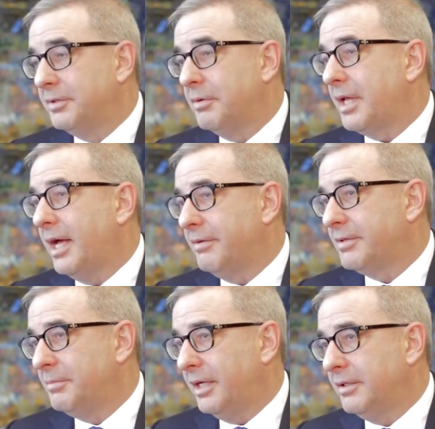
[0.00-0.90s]
don't have
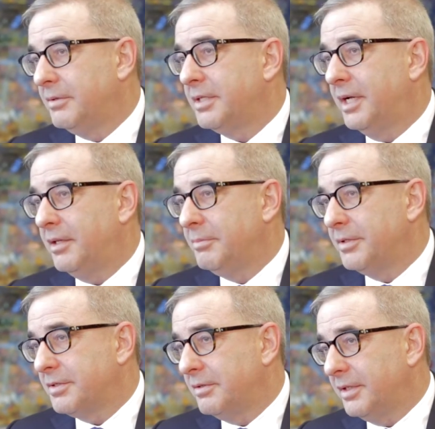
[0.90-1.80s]
to buy a hotel,
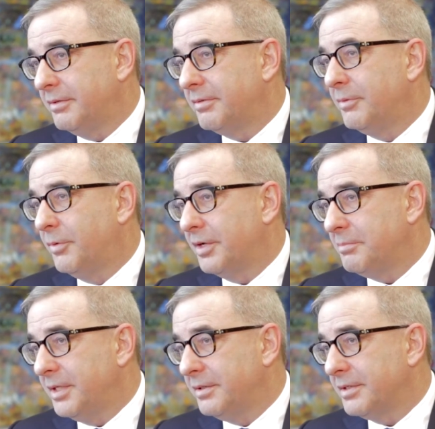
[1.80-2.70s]
but certainly if they want to
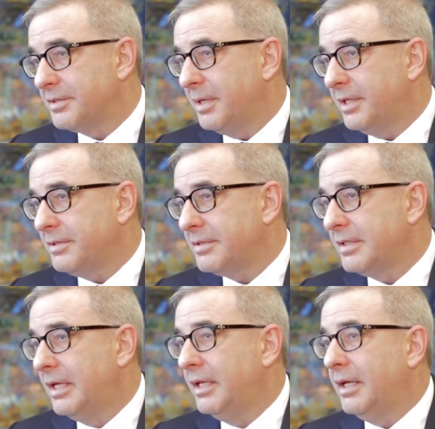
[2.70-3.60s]
be in the space,
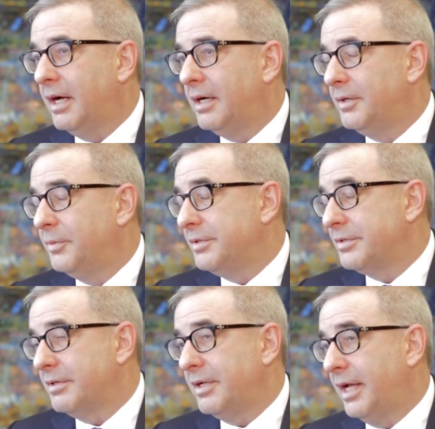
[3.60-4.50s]
when
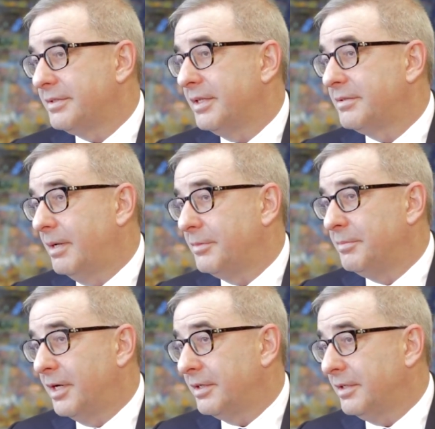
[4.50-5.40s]
certain assets come to
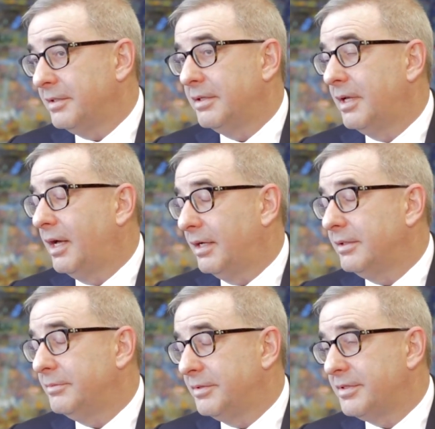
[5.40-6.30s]
market, I
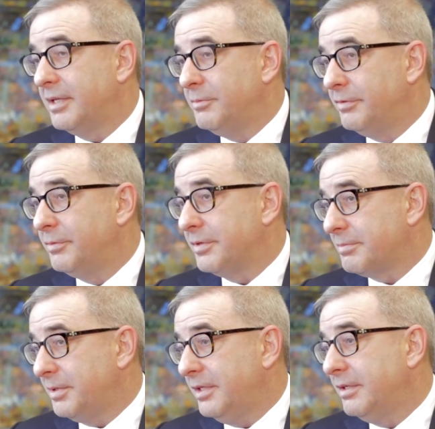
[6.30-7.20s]
would say move with
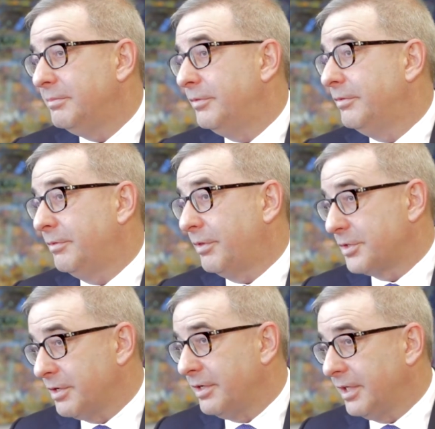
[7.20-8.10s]
speed and move with
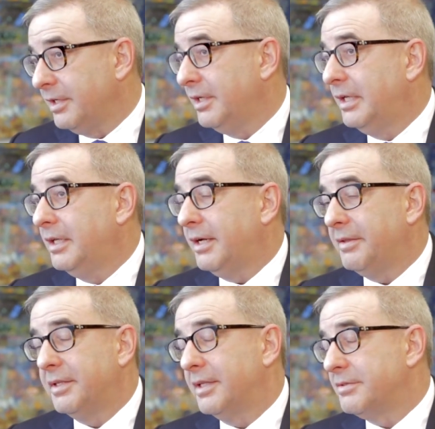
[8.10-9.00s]
surety. I
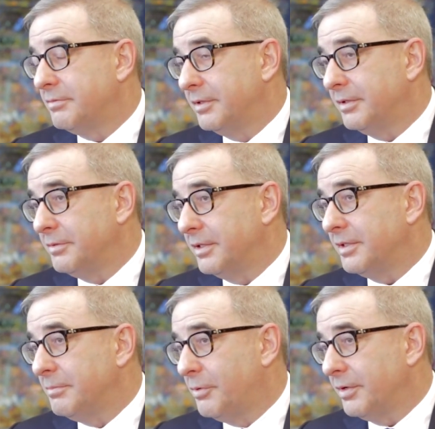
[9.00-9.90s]
think that's really, really
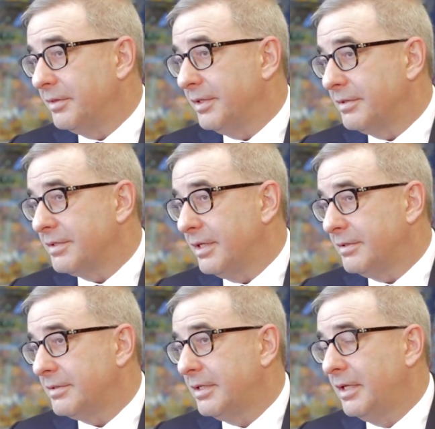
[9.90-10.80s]
important these
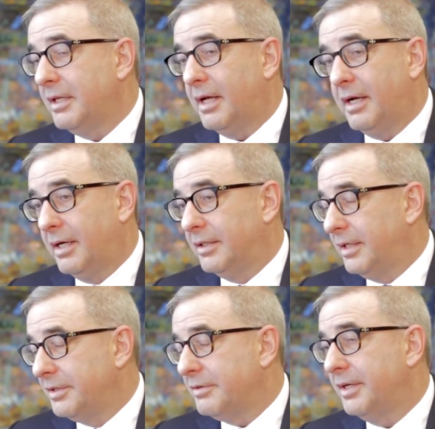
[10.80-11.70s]
days.
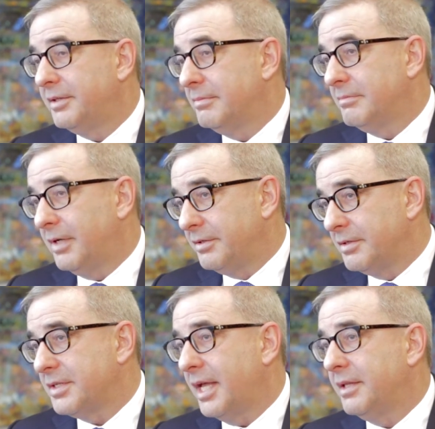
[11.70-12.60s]
Underwrite them,
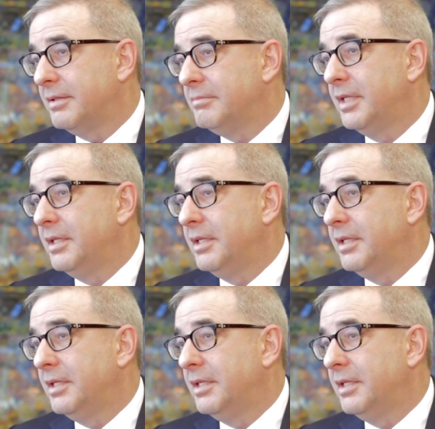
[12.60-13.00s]
understand them,